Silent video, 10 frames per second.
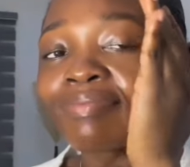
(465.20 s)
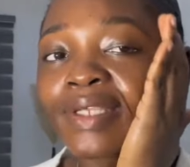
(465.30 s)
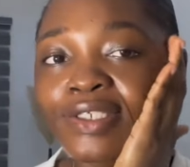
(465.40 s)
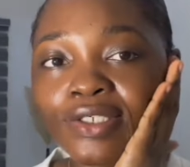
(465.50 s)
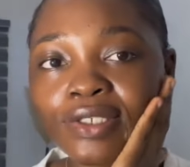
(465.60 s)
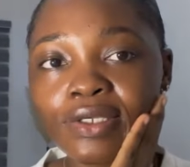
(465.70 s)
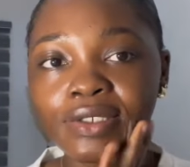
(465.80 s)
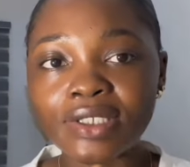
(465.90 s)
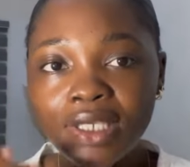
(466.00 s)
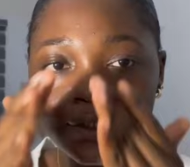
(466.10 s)
It's just
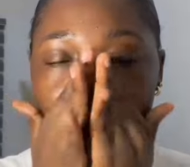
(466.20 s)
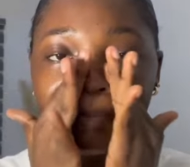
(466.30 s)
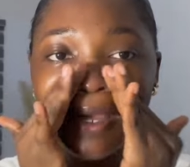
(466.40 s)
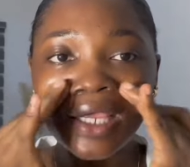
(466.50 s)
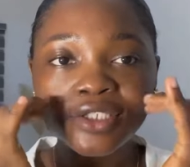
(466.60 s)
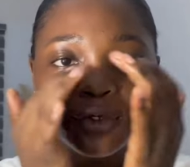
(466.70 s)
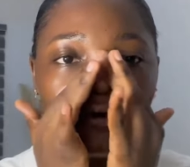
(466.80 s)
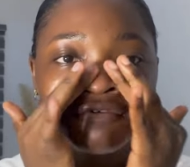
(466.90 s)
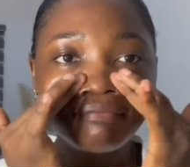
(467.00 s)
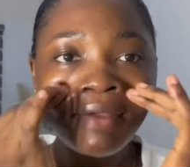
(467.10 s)
gonna take some cash
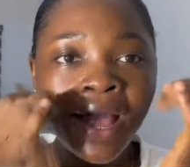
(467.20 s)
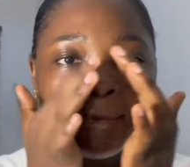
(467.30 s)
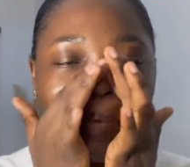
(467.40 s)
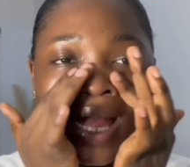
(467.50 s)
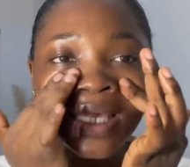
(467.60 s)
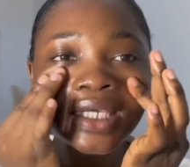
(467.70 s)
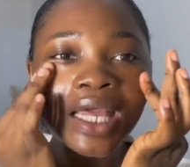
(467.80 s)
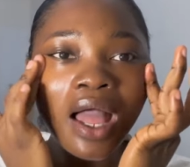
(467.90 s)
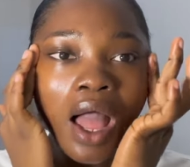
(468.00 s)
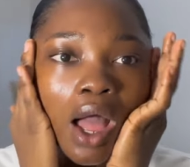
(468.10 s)
off my bank
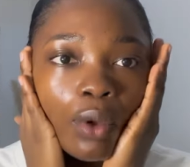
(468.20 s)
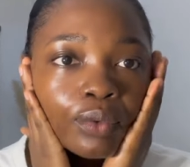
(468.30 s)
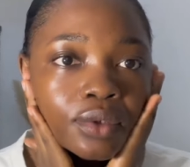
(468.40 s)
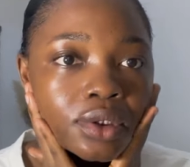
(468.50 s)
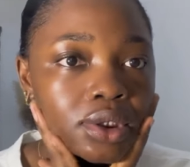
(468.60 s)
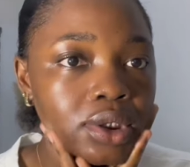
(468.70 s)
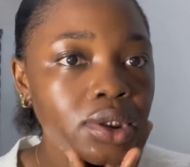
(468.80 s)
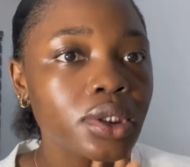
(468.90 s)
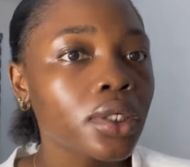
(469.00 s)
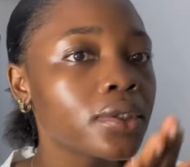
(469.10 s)
account.
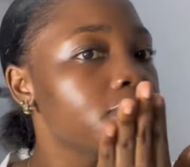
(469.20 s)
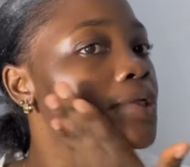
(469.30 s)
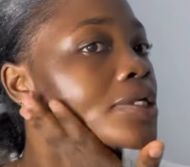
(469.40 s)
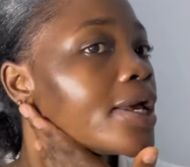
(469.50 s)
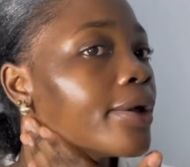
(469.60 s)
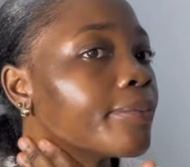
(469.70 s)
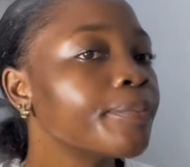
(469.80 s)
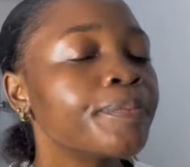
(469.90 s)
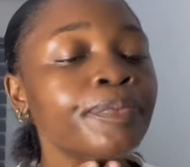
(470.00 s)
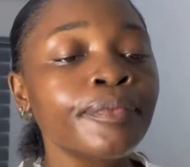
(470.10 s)
So yeah,
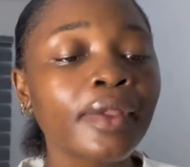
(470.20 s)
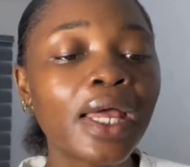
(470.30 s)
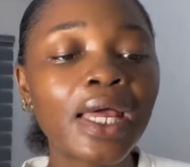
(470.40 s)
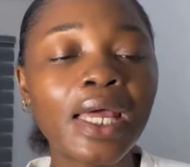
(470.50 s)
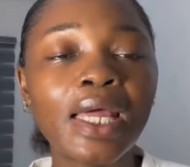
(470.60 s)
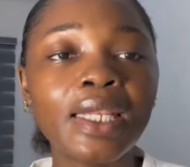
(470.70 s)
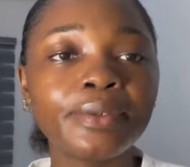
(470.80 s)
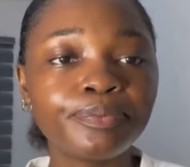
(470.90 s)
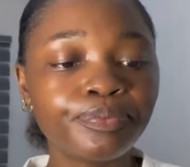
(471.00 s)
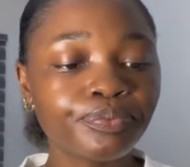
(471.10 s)

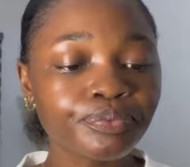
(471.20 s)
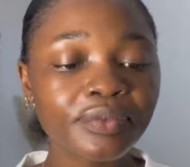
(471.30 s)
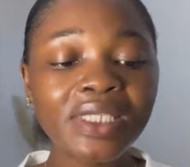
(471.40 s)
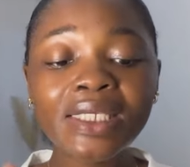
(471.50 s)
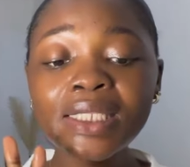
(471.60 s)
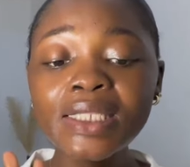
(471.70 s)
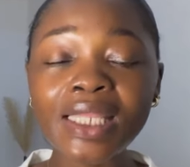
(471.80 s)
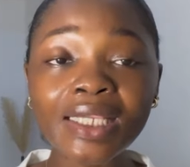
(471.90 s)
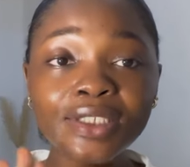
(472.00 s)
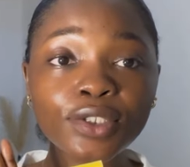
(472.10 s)
and
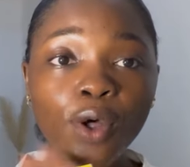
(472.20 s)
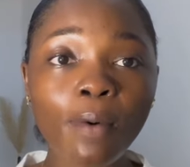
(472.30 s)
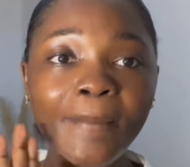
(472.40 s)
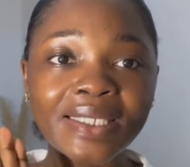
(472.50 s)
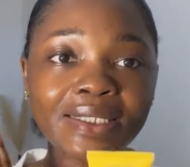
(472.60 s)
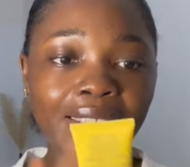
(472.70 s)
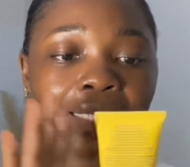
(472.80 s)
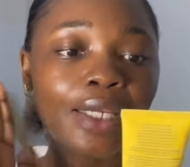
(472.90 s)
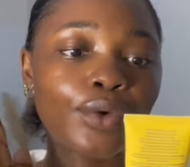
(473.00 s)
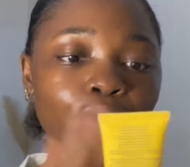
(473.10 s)
next on my
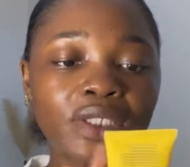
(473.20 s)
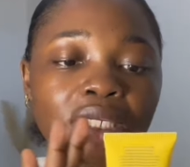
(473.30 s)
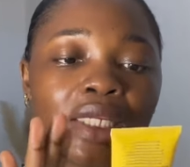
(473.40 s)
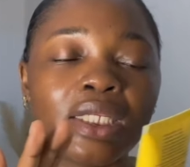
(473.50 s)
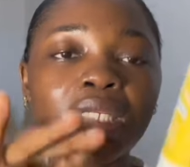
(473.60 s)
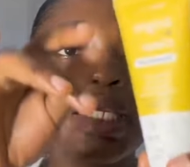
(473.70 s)
skincare routine